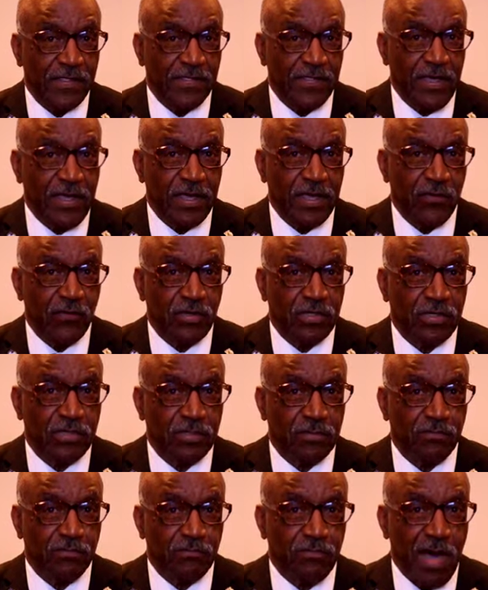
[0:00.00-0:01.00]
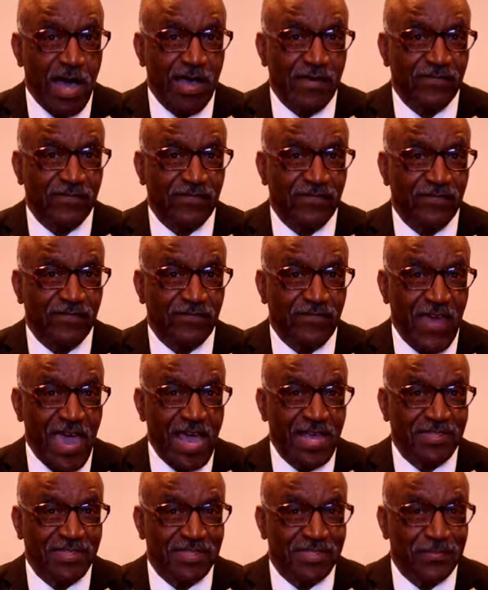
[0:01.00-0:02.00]
I think it was my
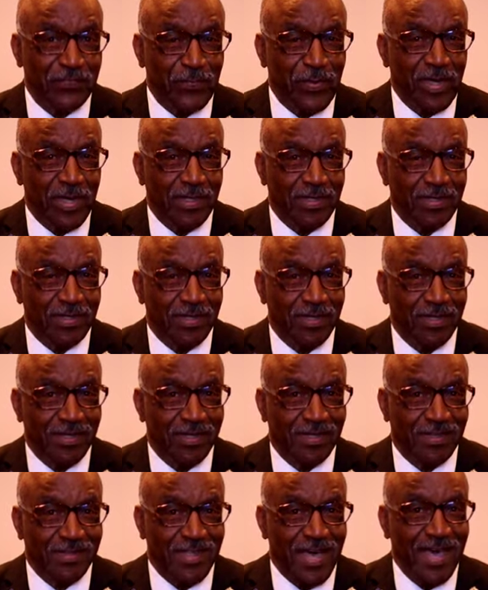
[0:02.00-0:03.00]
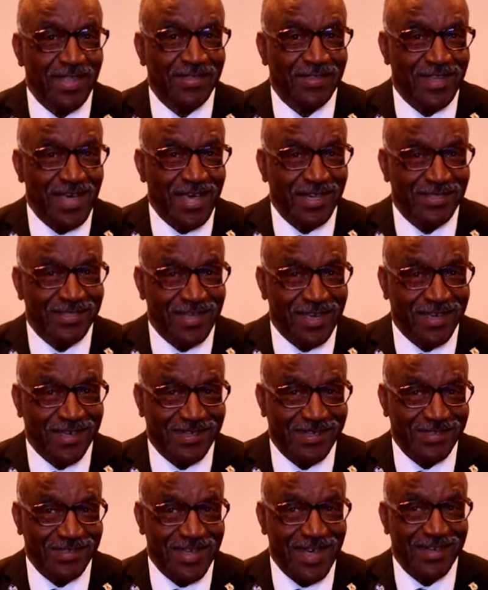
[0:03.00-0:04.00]
fastest pin that that
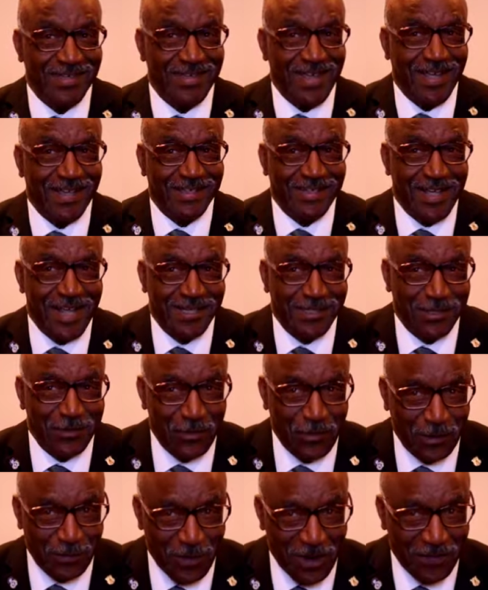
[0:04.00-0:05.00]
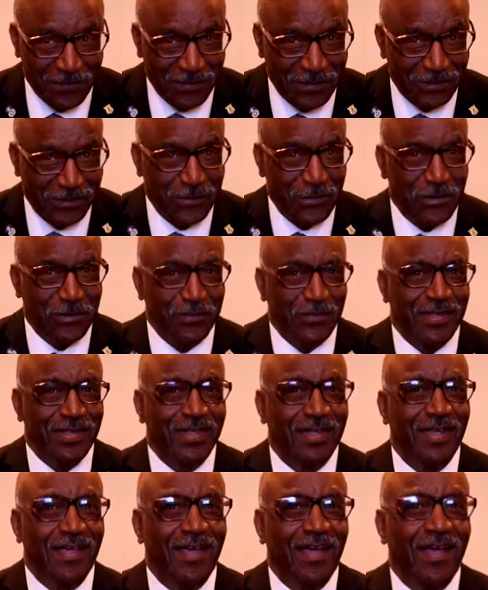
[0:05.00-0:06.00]
day, that that that tournament of the
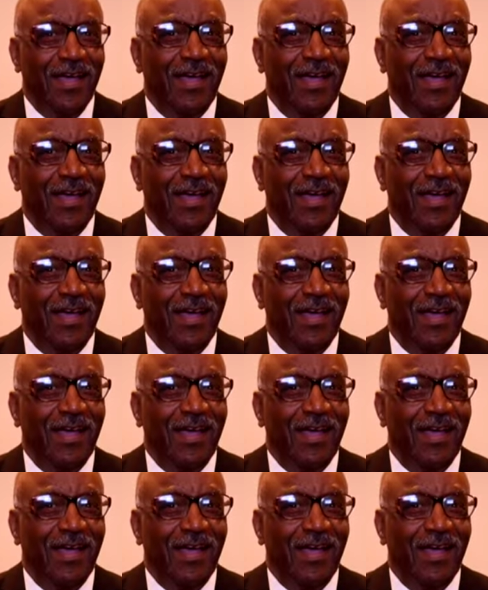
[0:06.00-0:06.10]
tournament.